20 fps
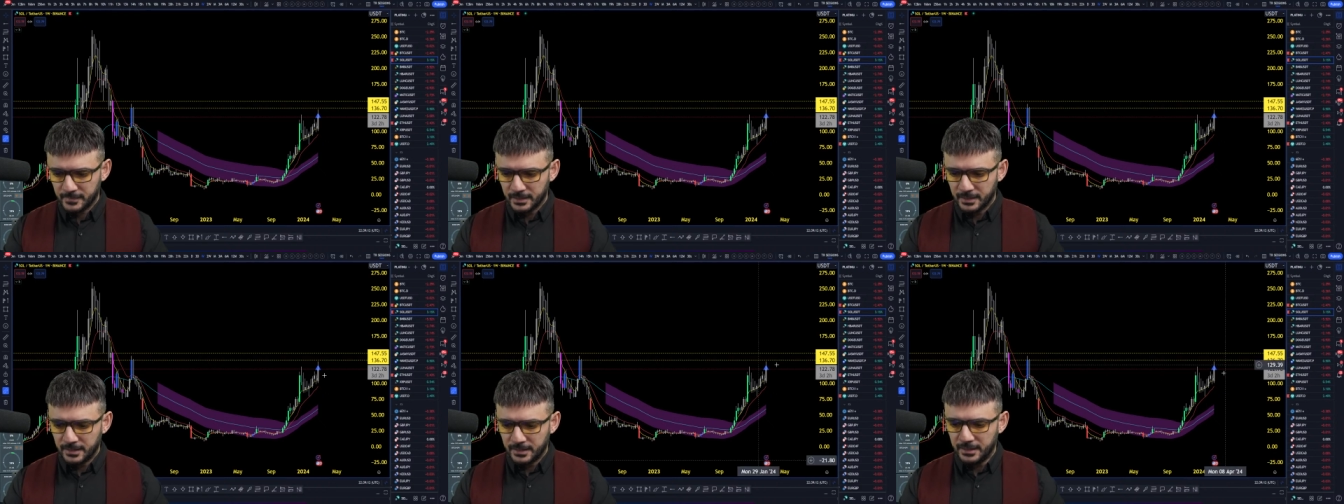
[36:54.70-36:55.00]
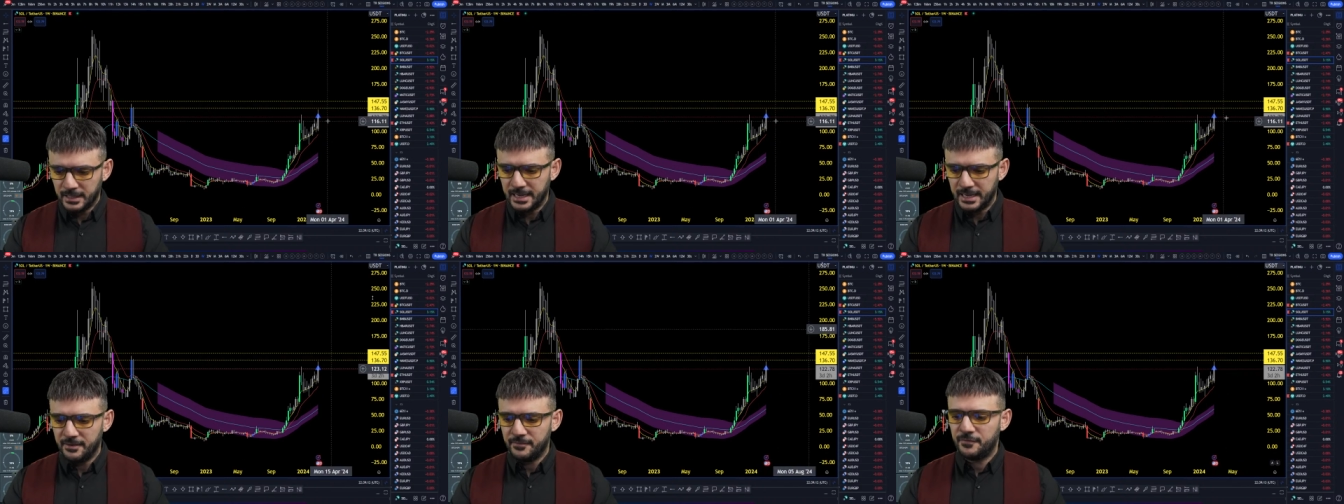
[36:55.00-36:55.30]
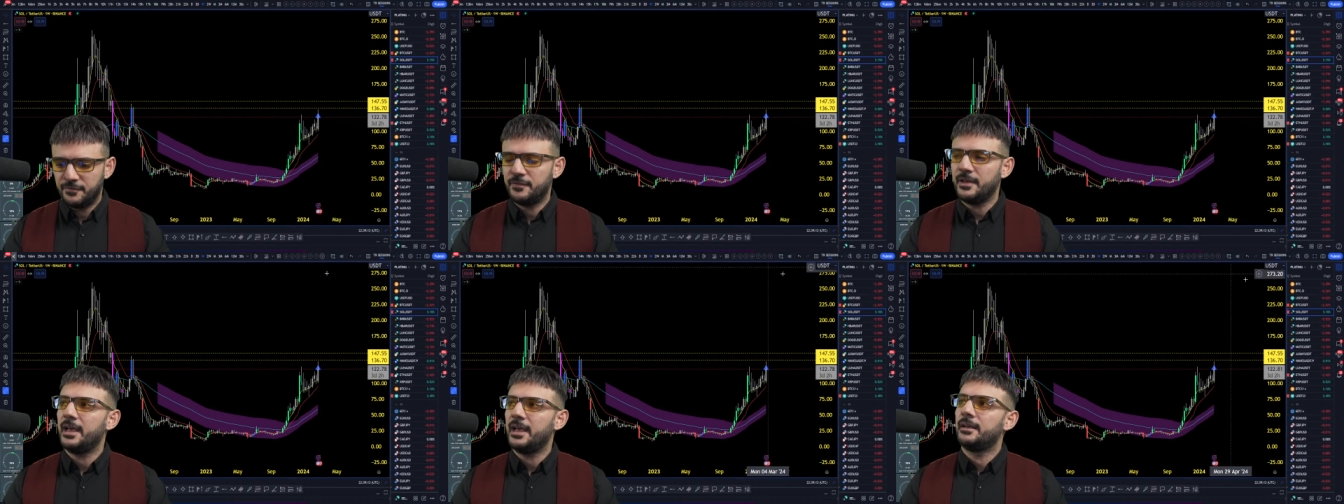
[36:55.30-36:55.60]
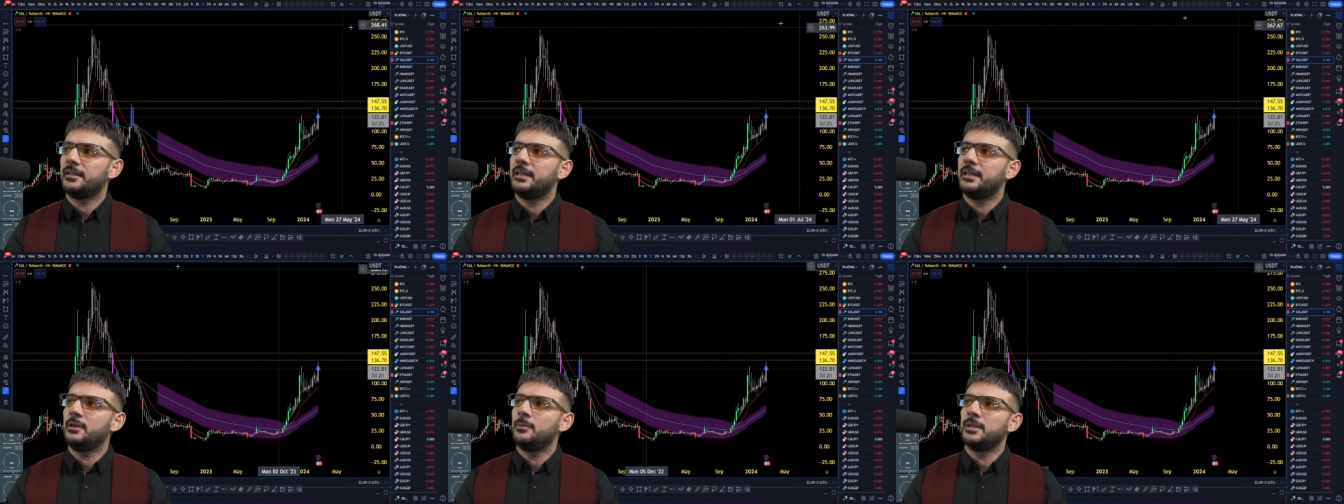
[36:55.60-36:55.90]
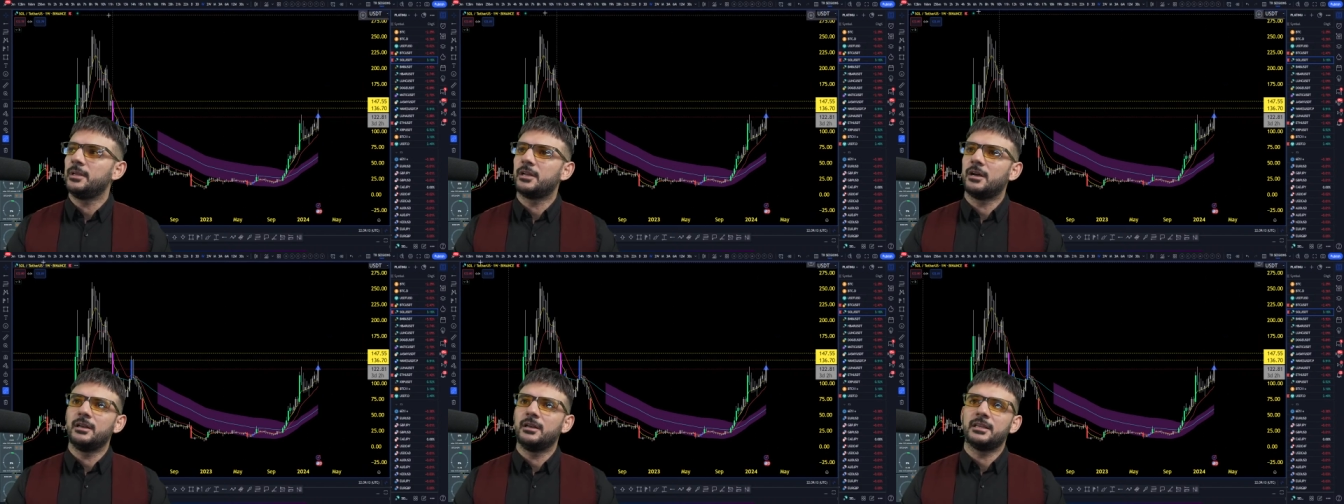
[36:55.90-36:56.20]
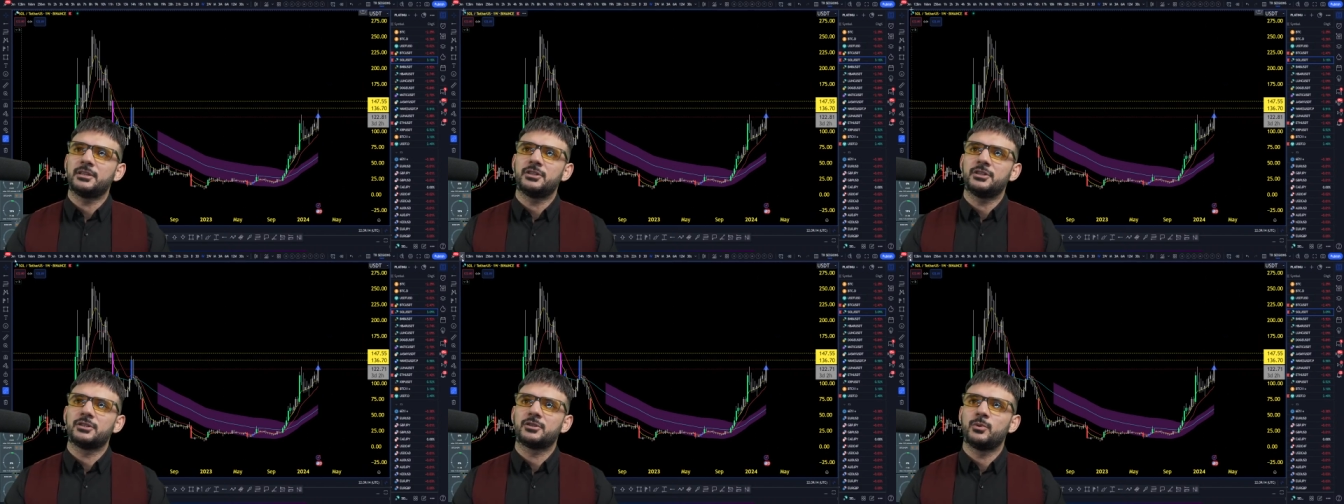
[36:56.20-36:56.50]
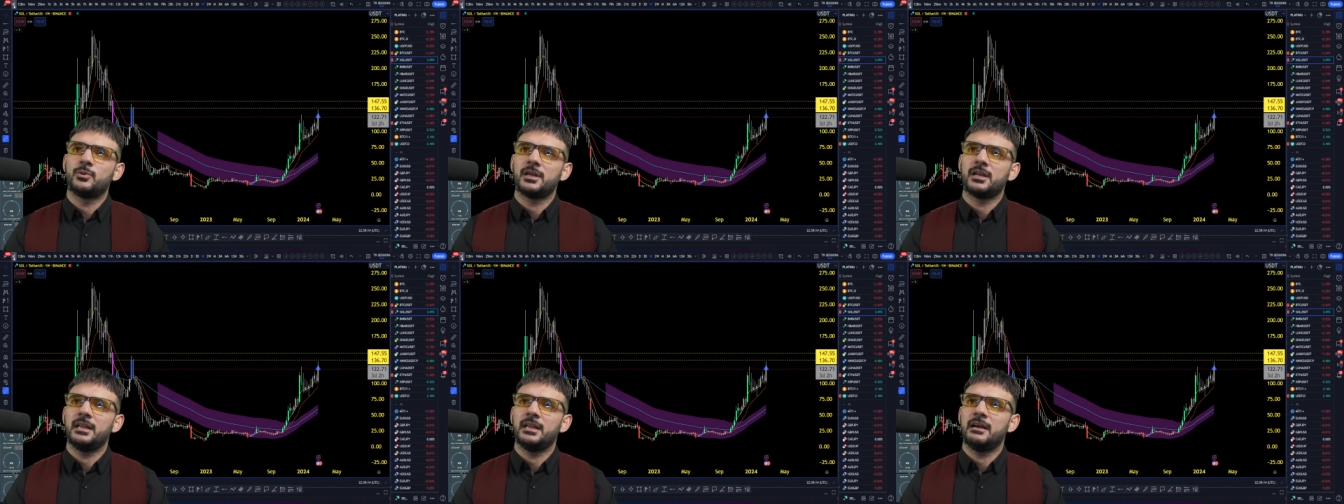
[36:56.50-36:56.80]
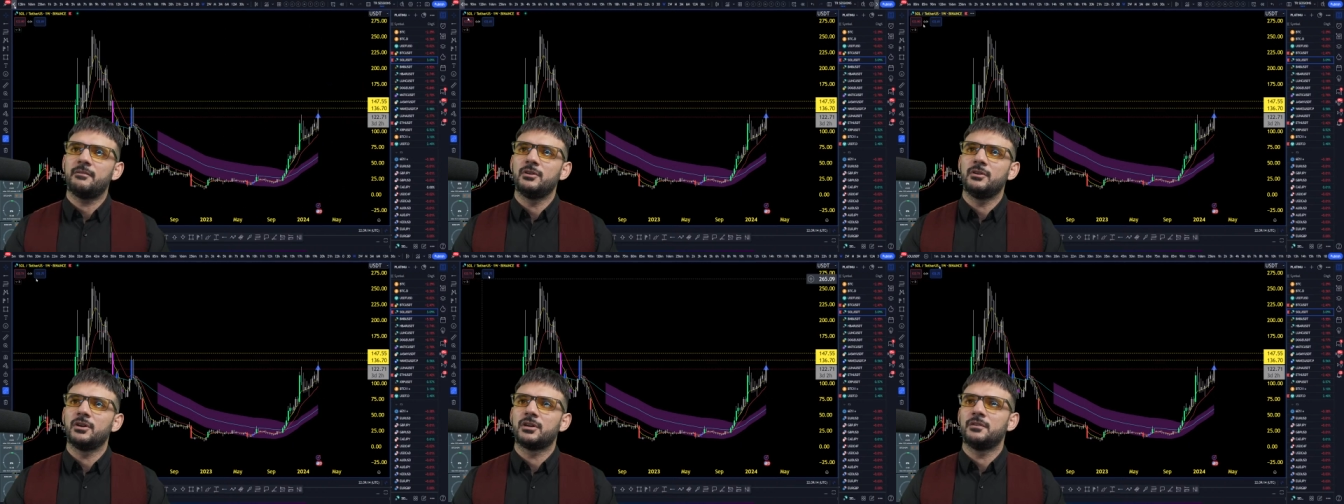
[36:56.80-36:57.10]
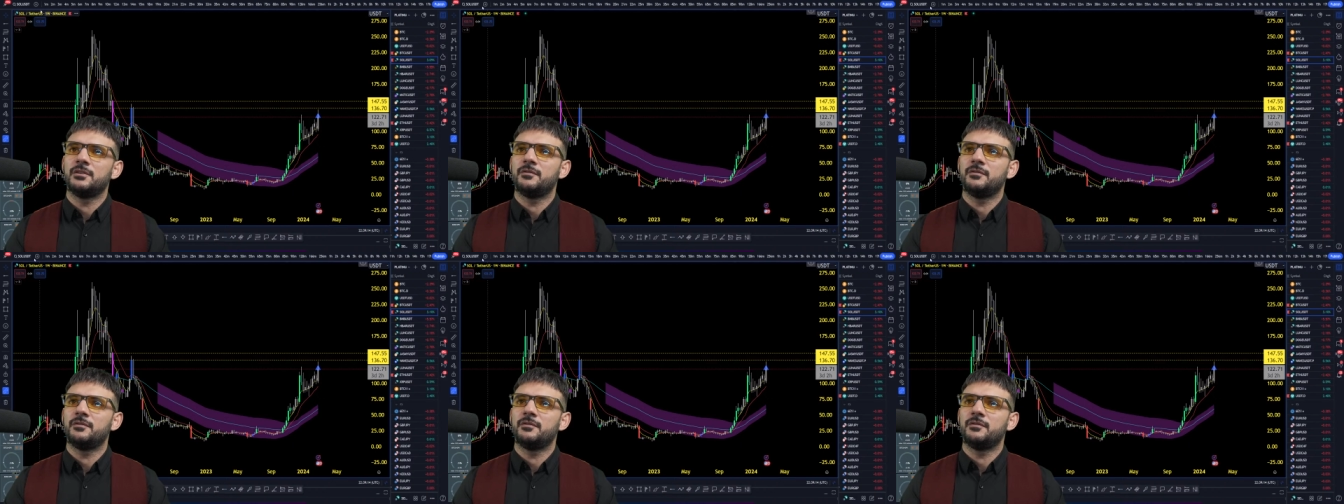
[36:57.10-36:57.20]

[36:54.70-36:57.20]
Yeah, vet. Here we go. Let's just quickly have a look at